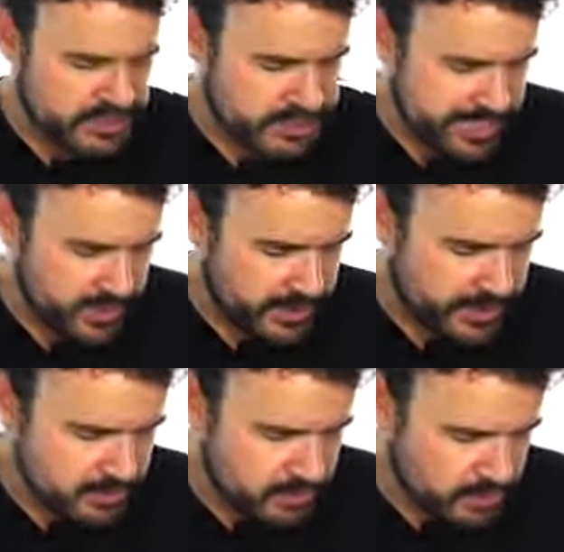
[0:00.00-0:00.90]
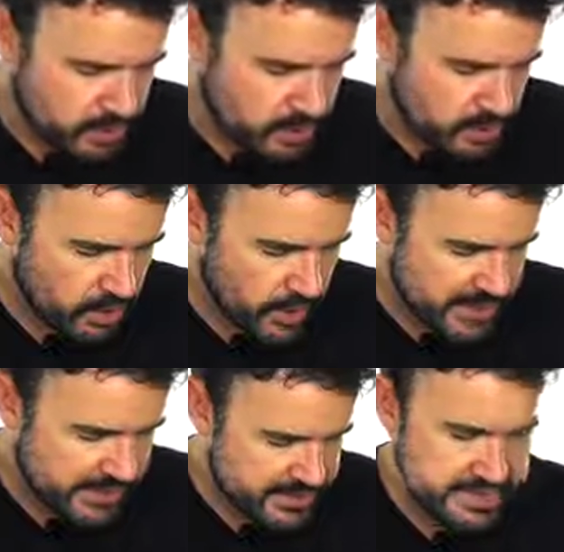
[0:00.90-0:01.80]
Stick around, don't go
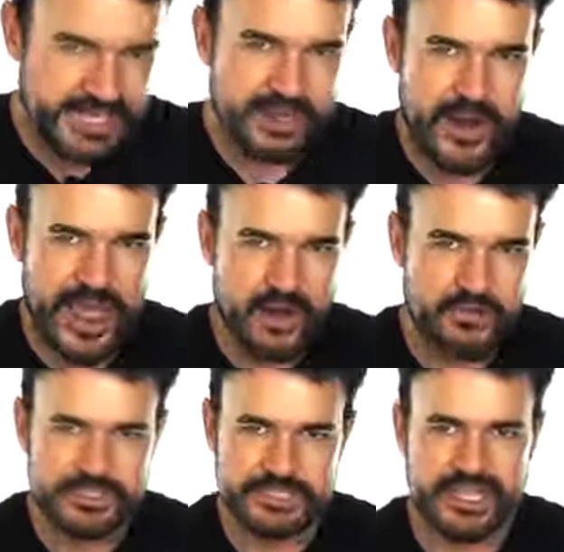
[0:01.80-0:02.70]
away. Stick around.